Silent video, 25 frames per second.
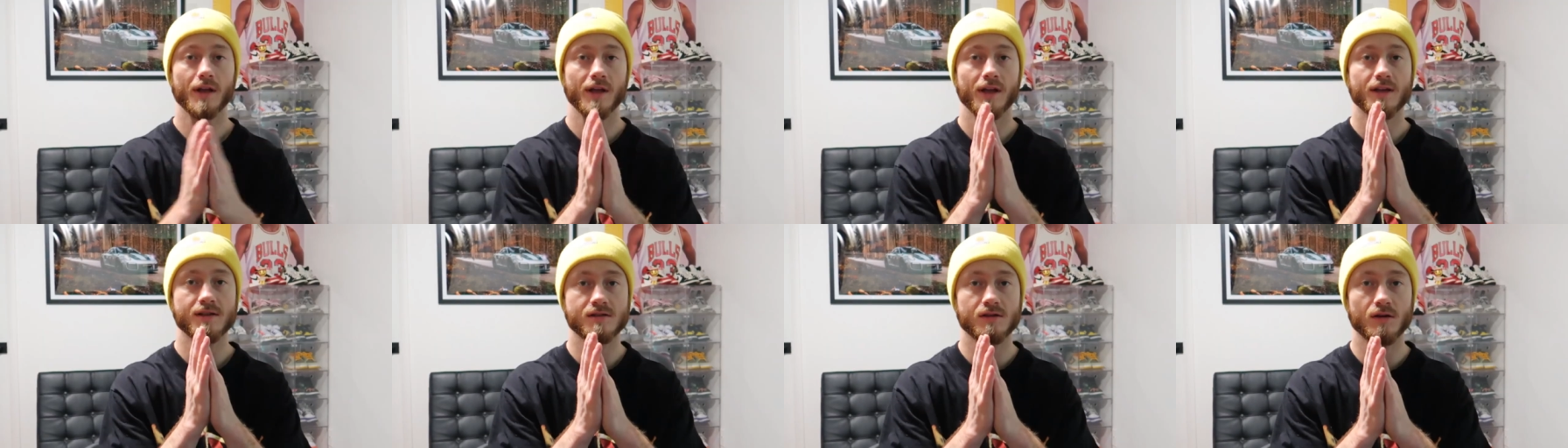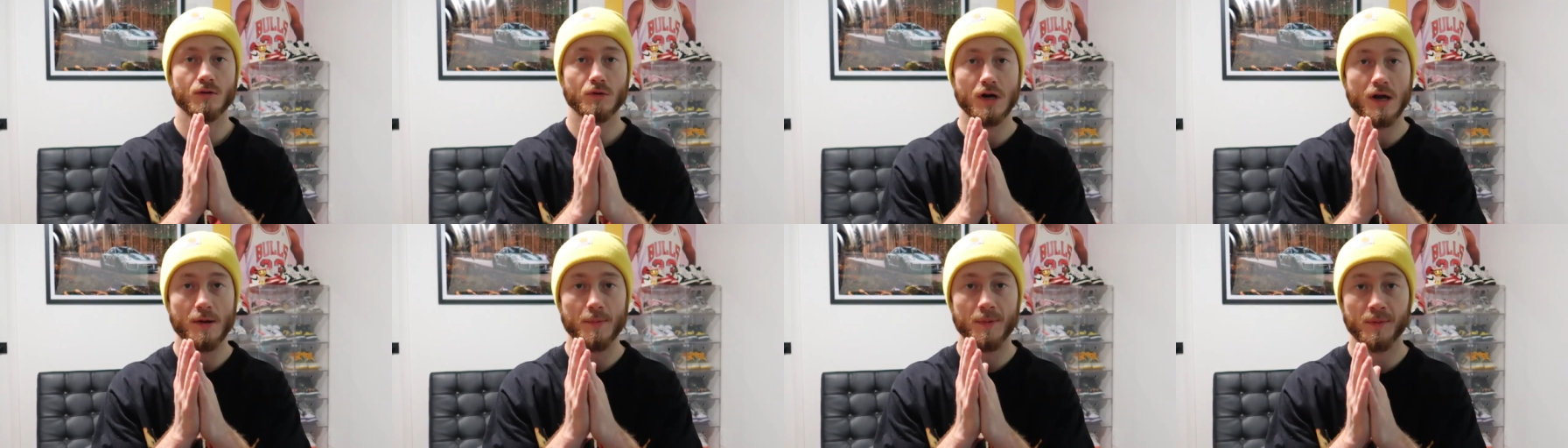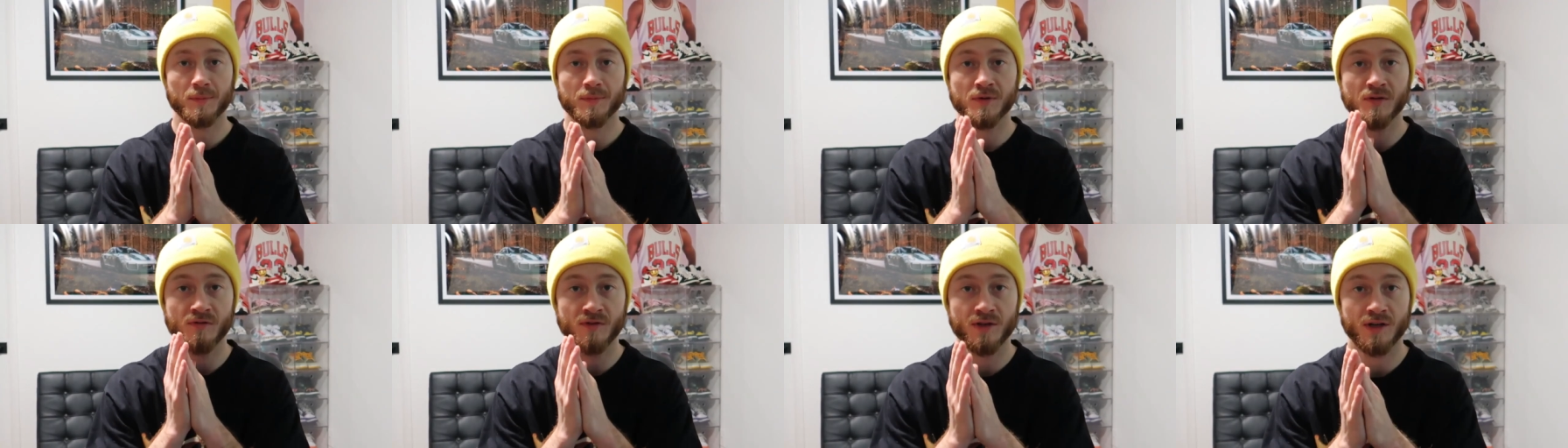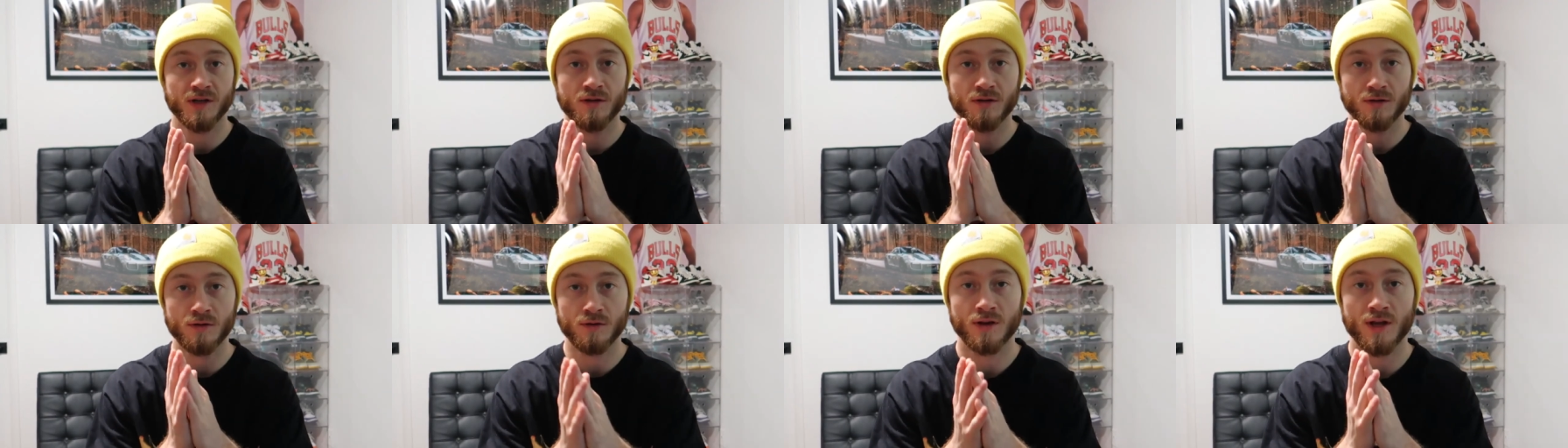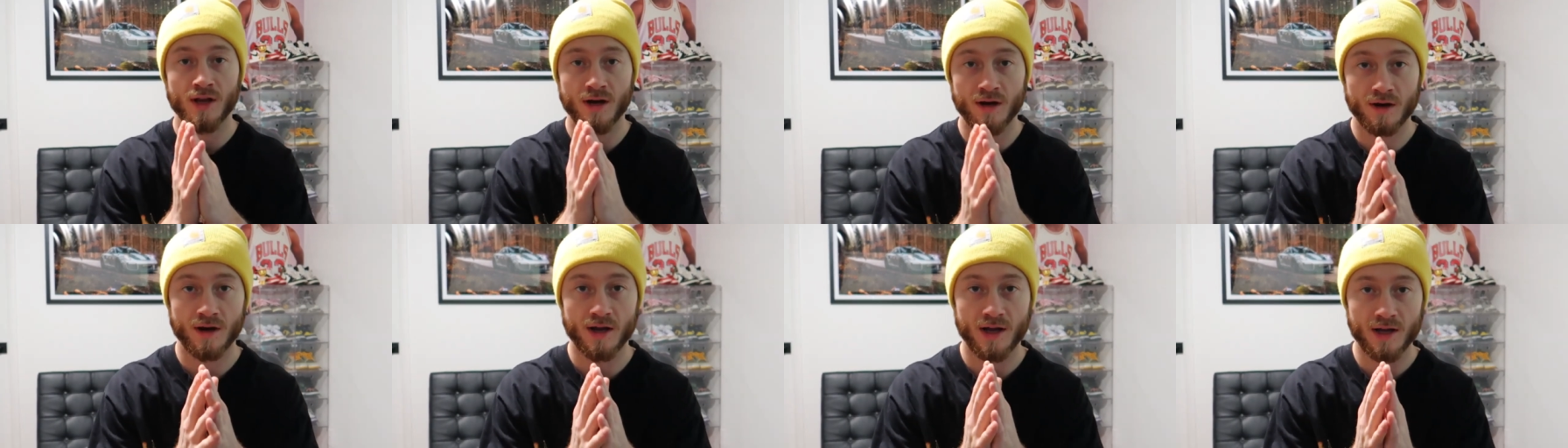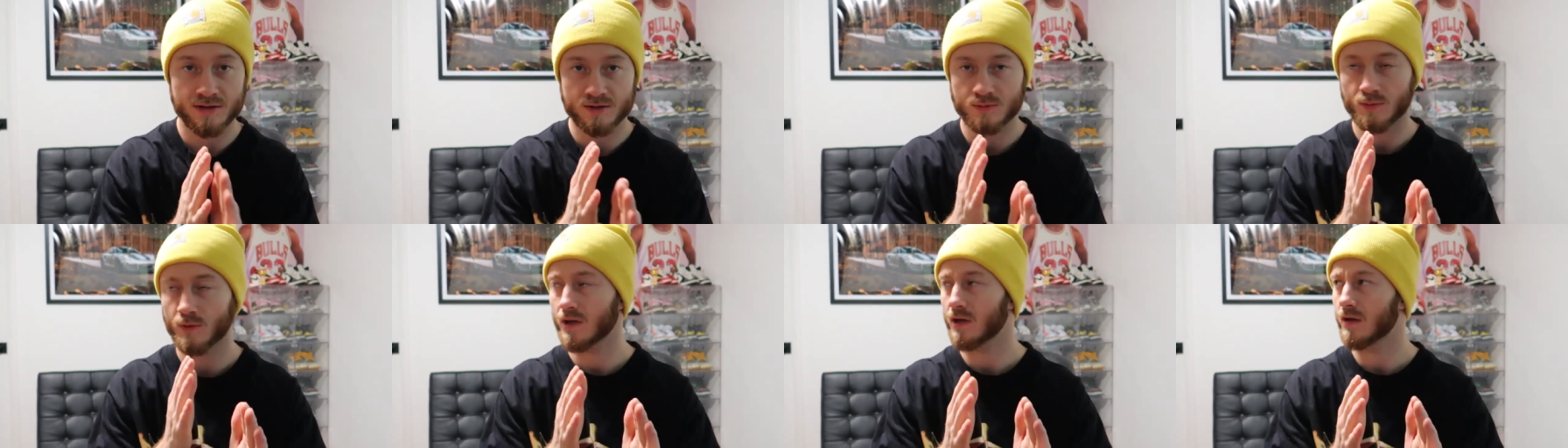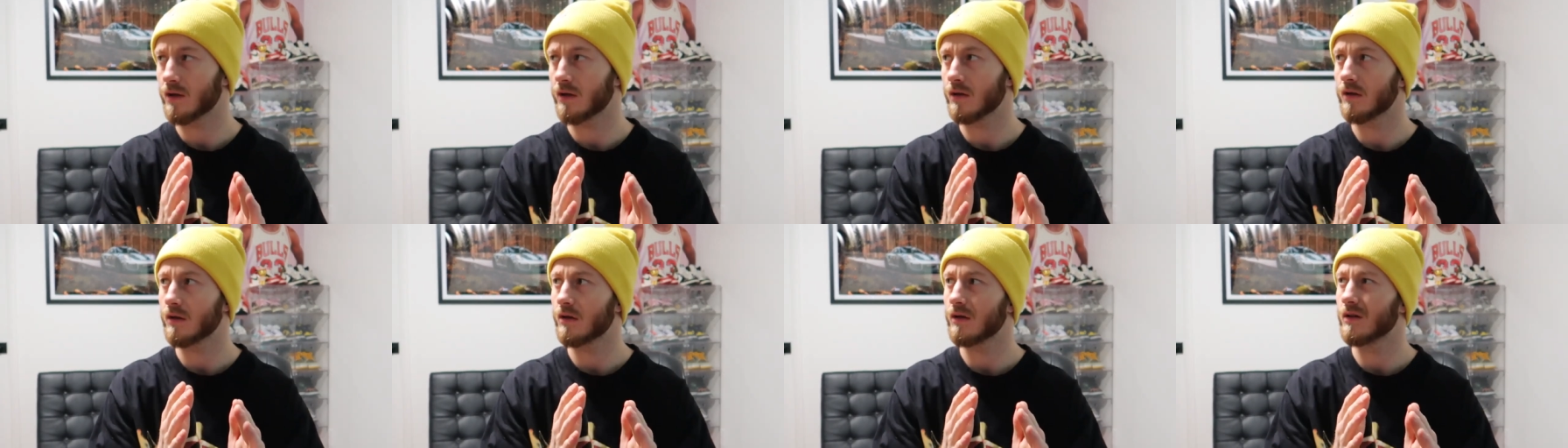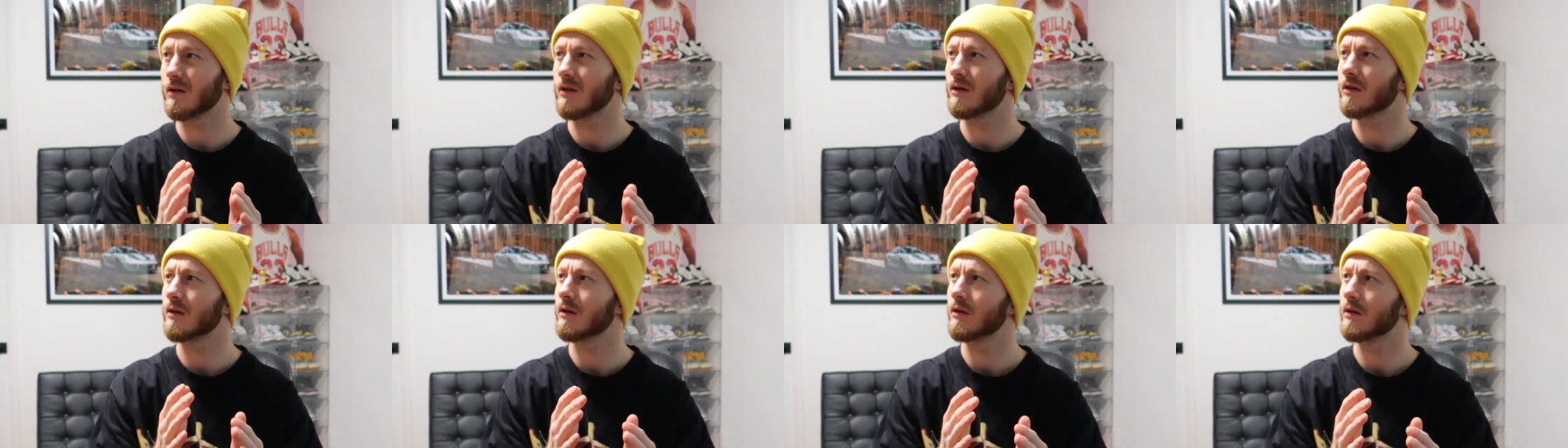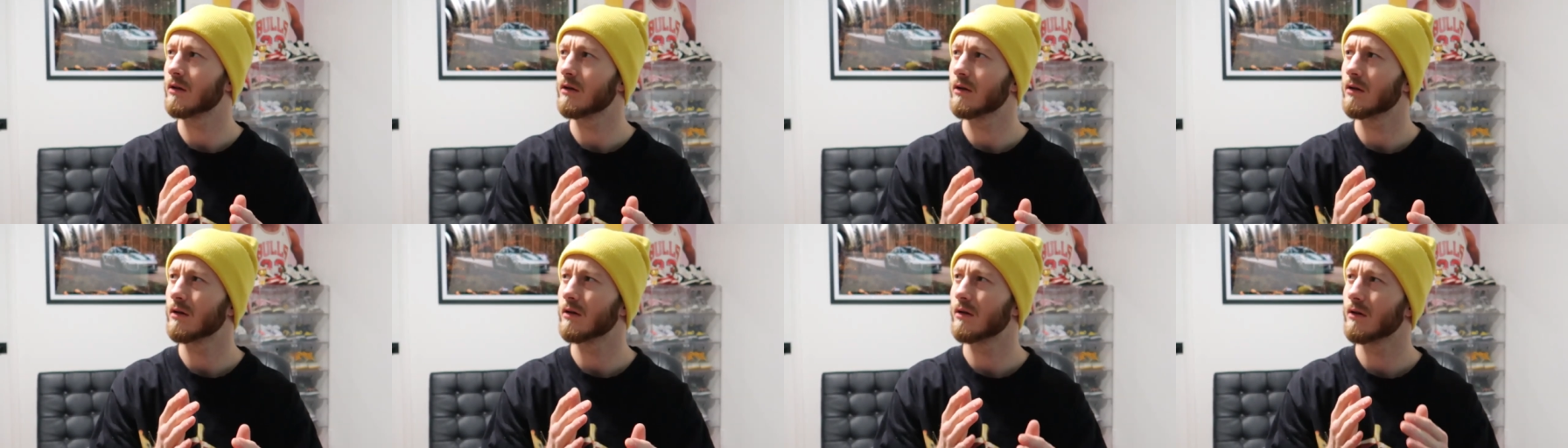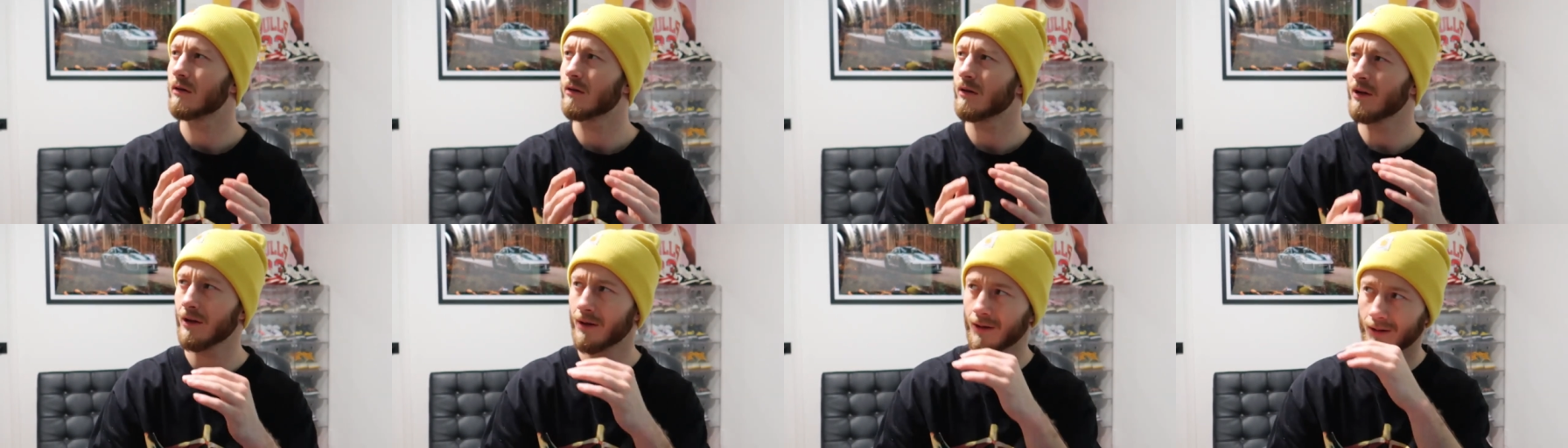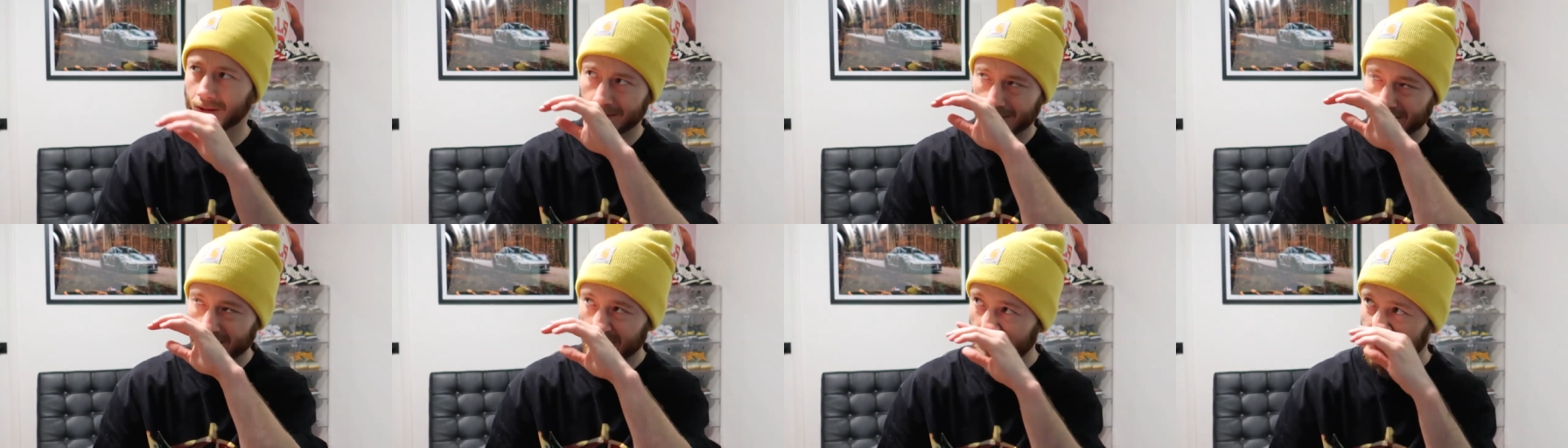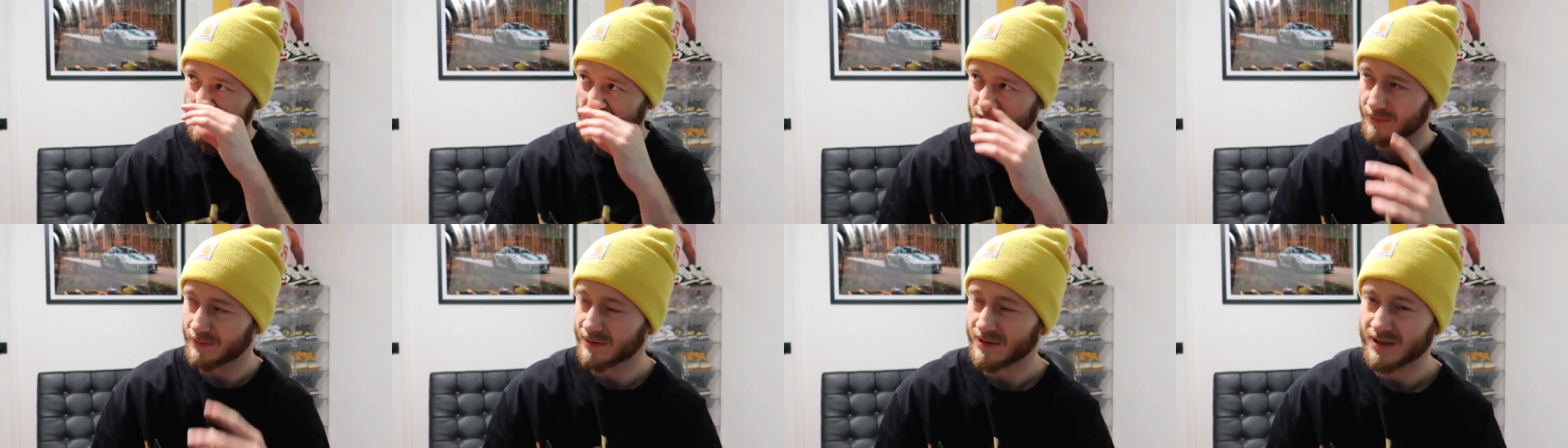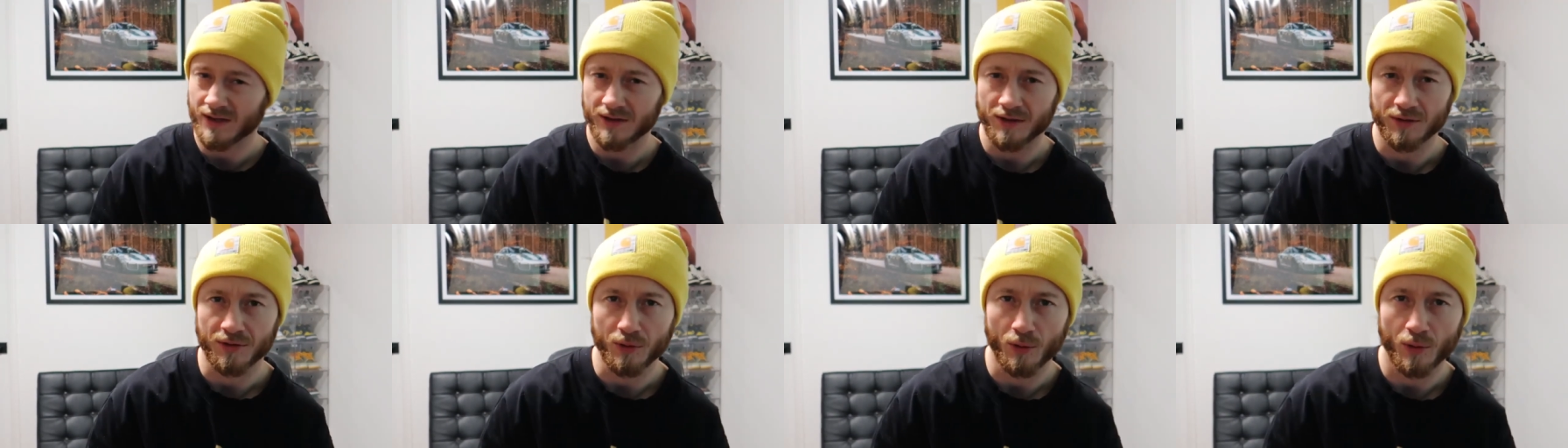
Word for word: I guess I'll wrap up the video there, guys. Wait, somebody's at the